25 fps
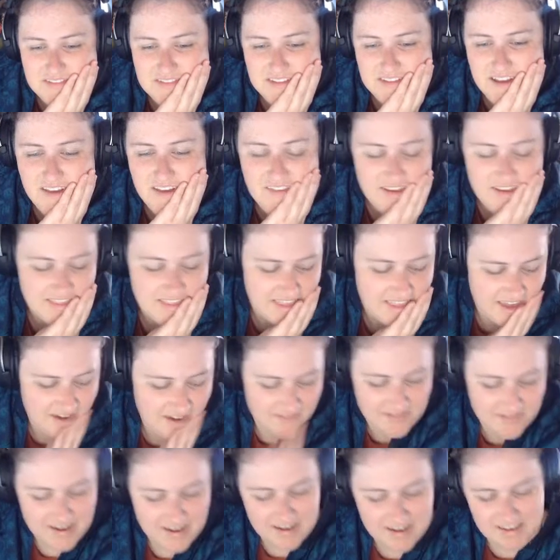I've had that on
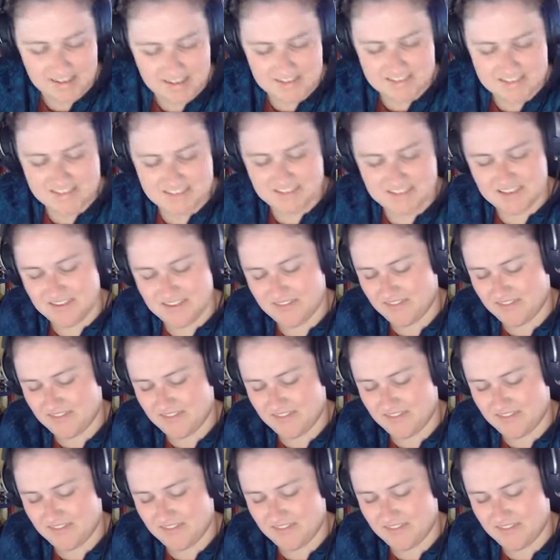my list for